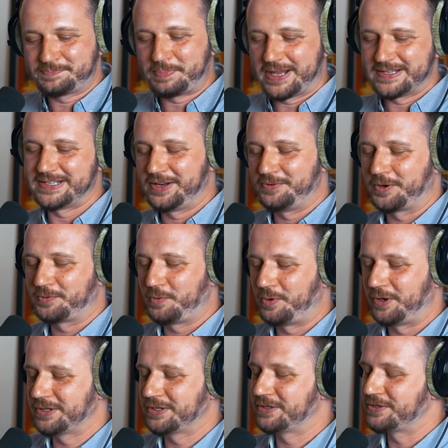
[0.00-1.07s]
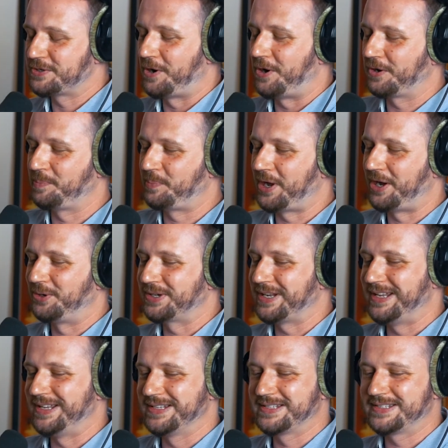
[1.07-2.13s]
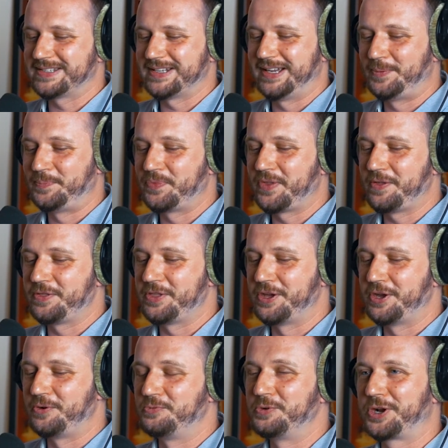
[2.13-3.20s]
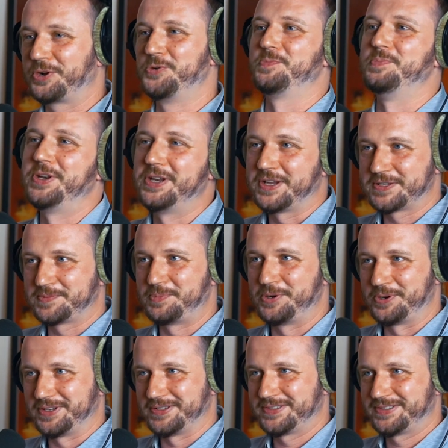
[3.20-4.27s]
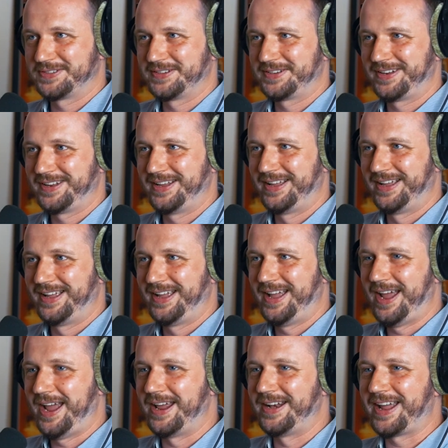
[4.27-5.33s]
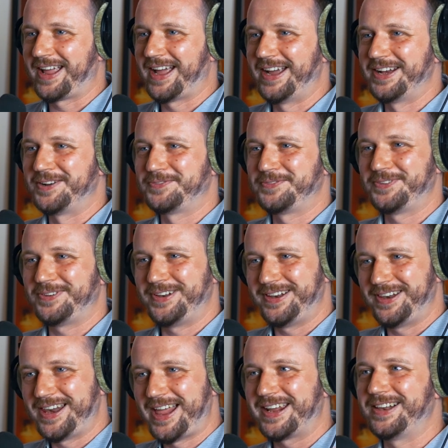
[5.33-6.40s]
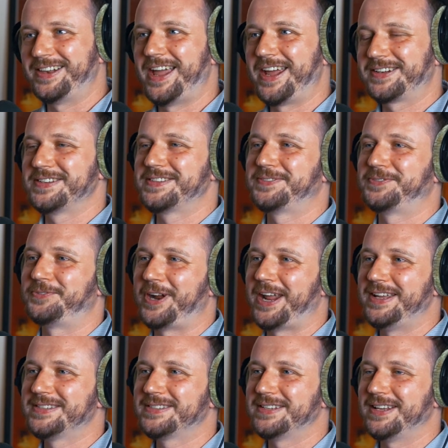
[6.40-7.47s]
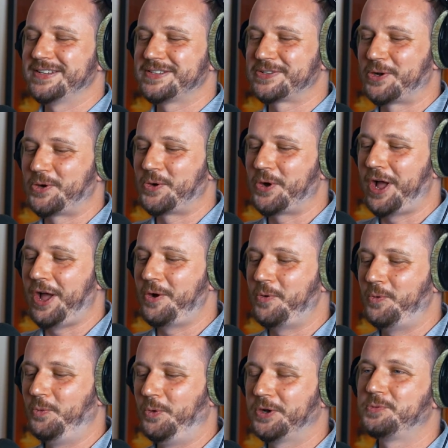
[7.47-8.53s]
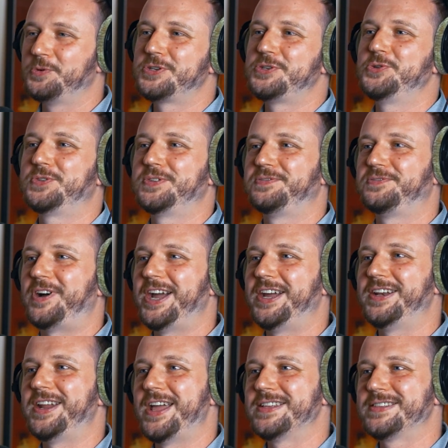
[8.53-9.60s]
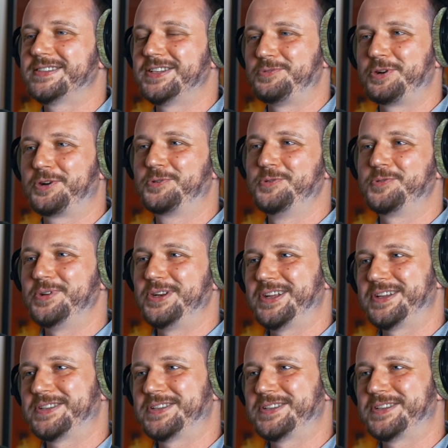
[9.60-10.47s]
basically what we wanted to talk about is um, the recruitment experience and I kind of like like this phrase. So, what would you define as the recruitment